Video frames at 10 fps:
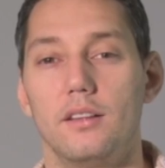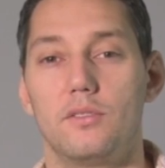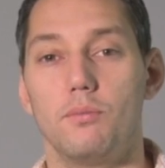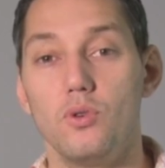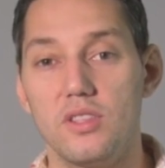
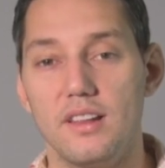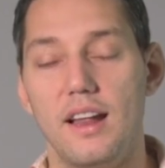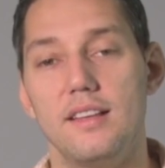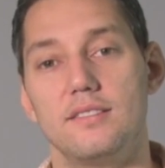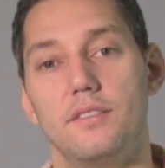
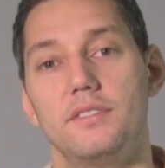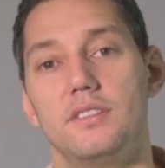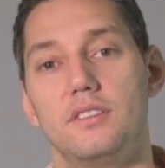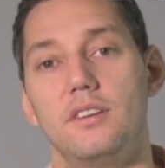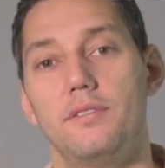smoothness of
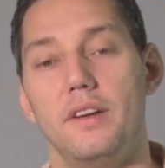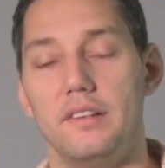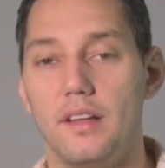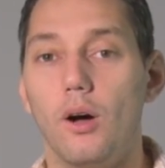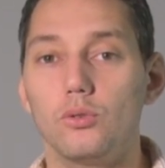the
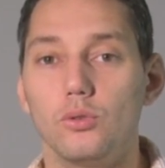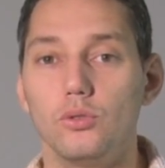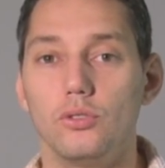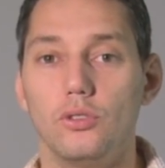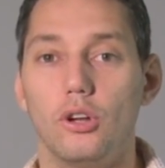surface, how
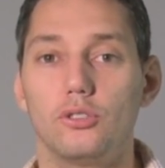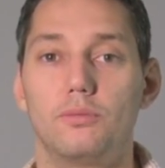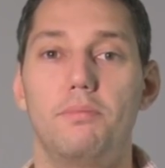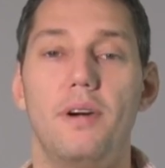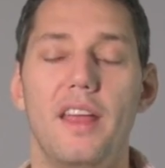to
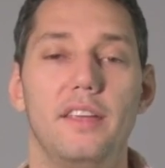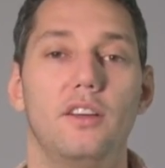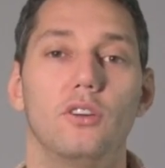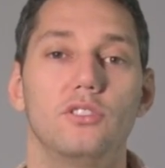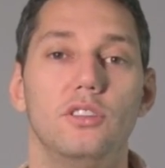not break
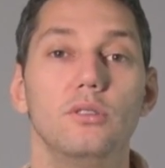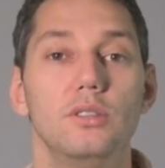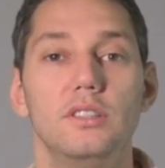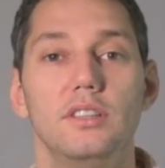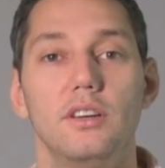
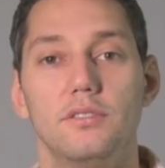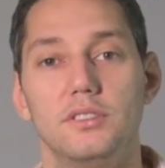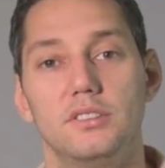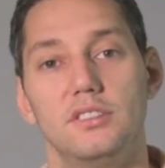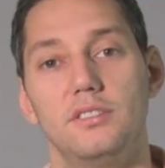continuity of
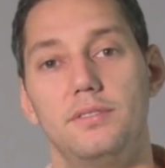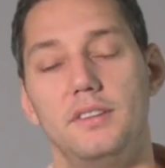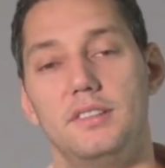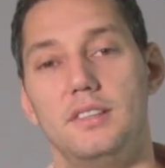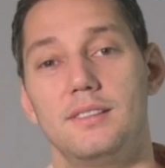the
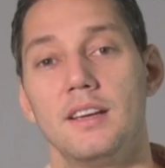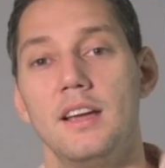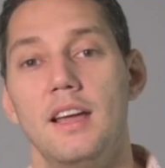surfaces.